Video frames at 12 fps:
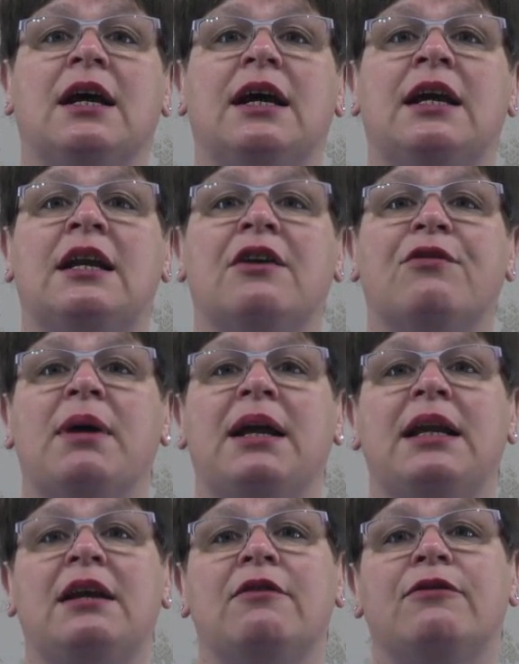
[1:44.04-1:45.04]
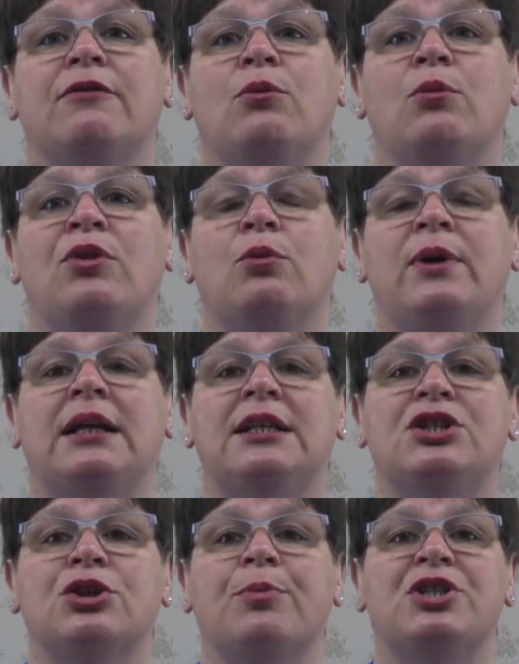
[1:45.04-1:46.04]
enough money with the weekly
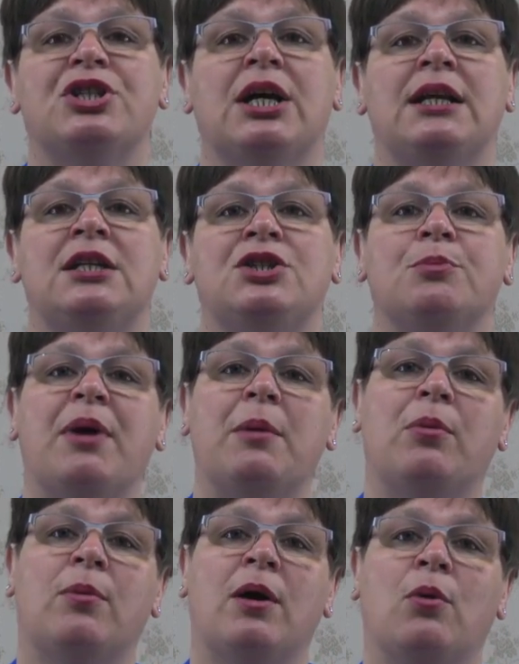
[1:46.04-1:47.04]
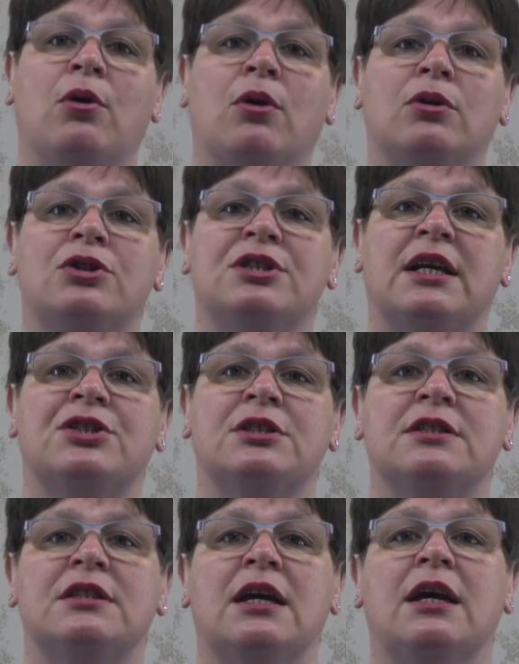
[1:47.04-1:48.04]
shopping challenge and paperwork
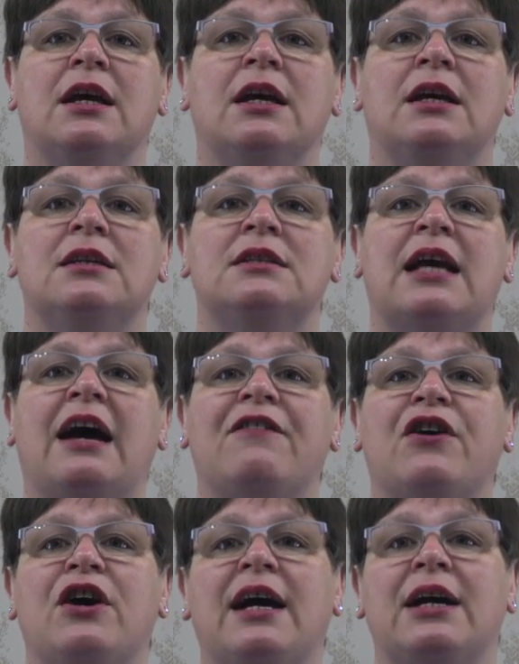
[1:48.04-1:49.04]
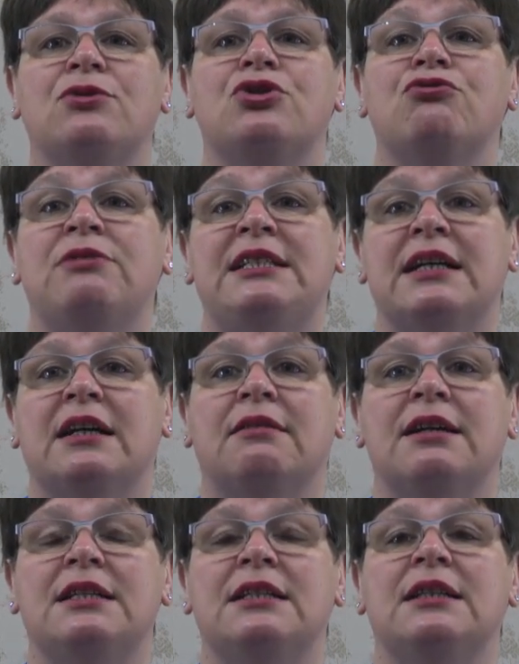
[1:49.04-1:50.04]
sessions to have her house
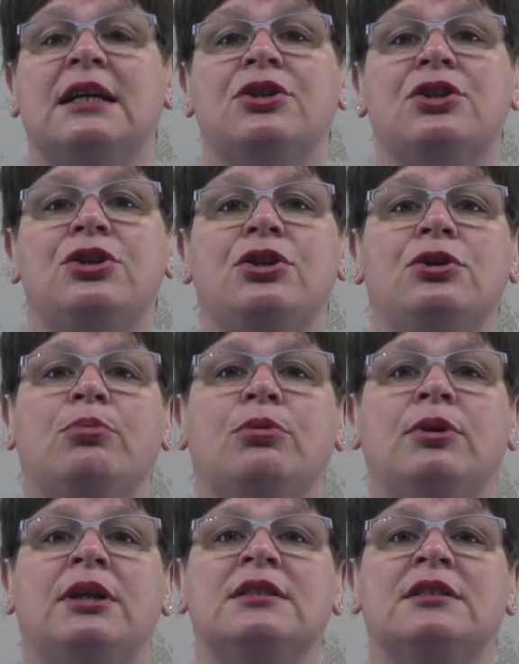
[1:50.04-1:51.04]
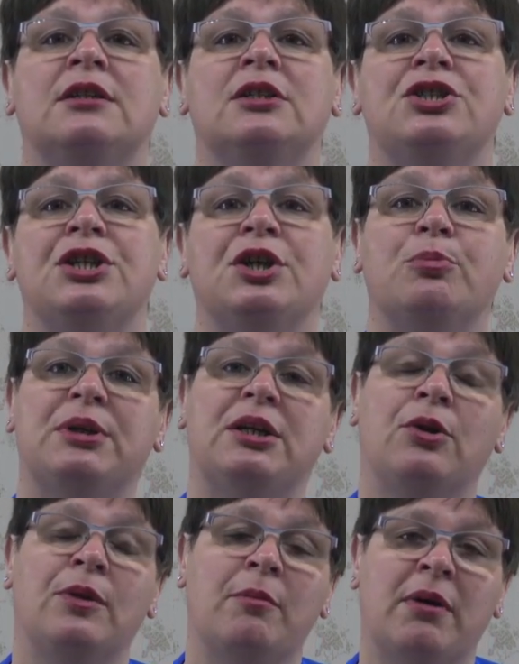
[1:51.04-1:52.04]
redecorated and a new boiler so that she could put it
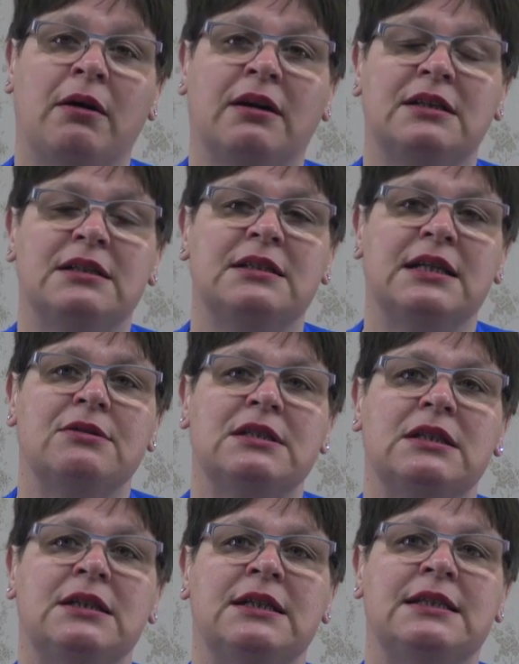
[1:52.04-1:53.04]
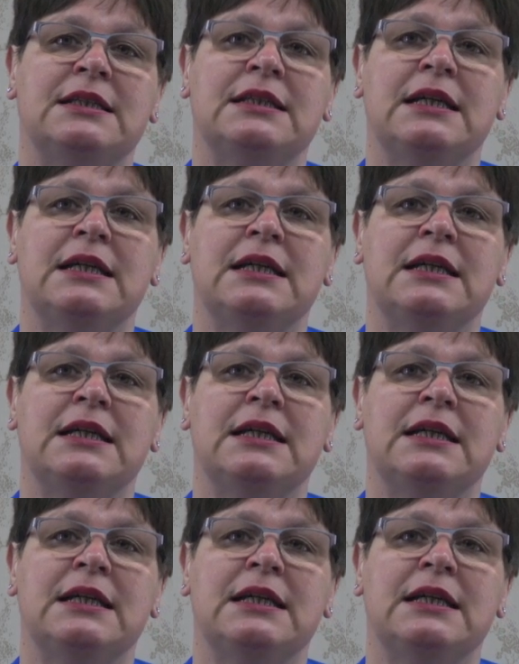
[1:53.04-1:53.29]
on the market and downsize.